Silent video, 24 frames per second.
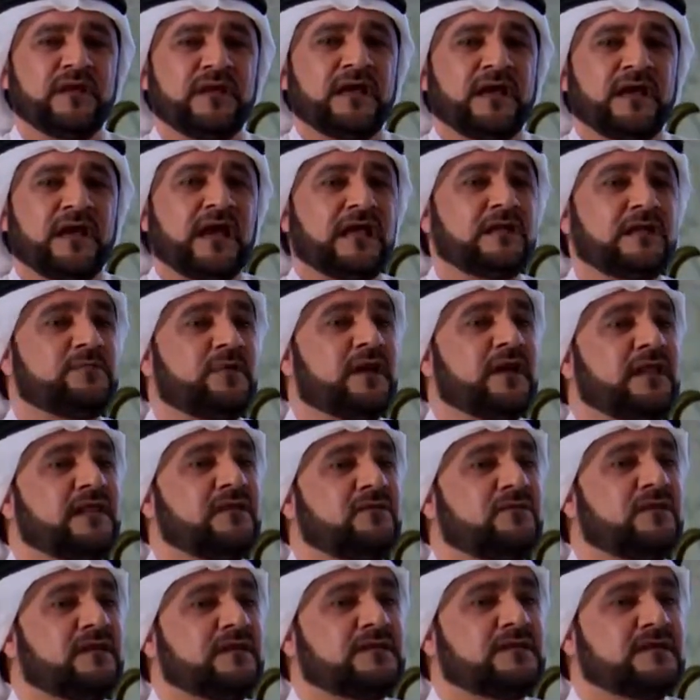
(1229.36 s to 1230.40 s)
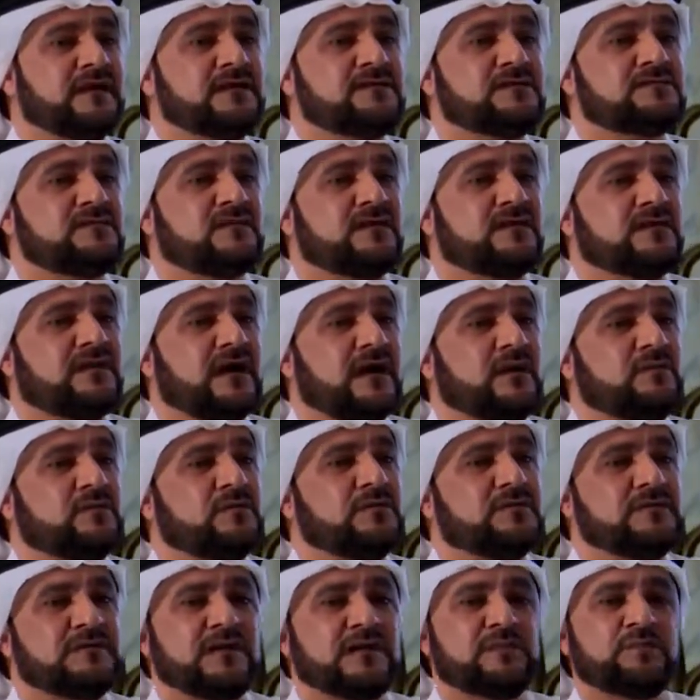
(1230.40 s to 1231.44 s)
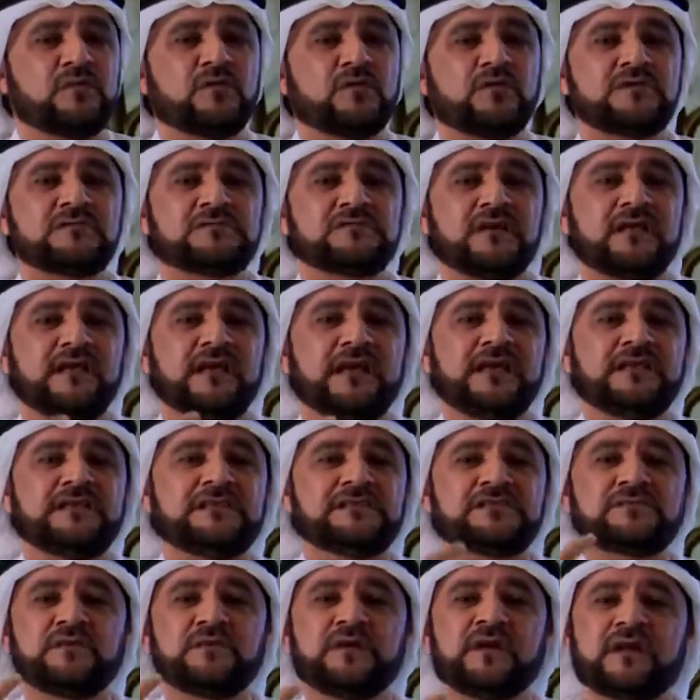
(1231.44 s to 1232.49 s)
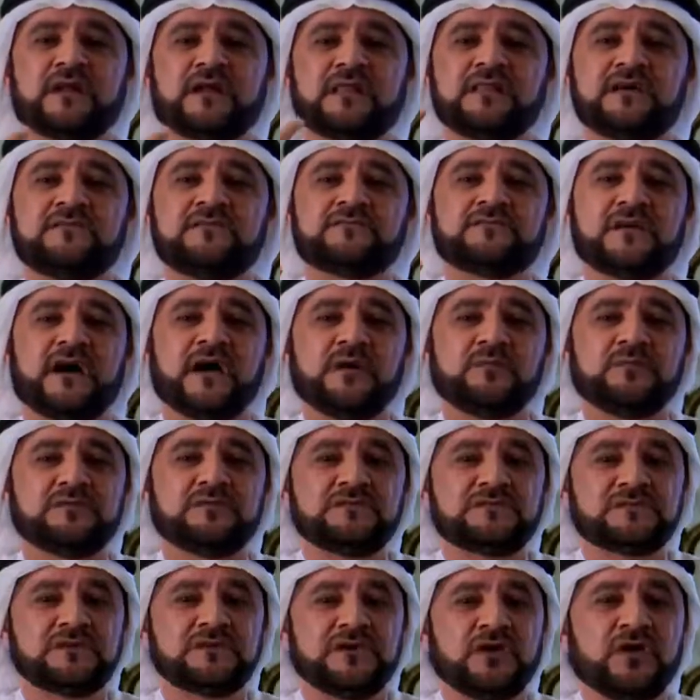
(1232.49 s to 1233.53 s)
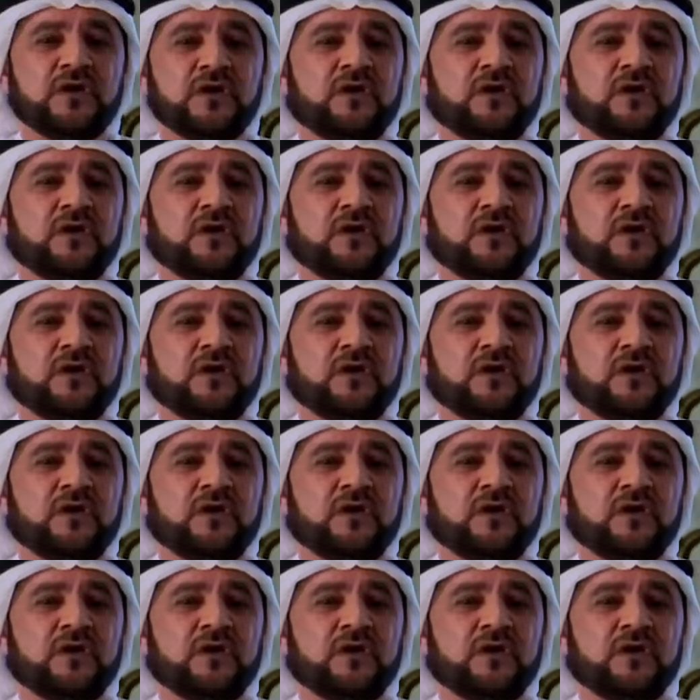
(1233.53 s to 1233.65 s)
And by the way, thanks to the diamond, not because the ladies wear and love diamonds.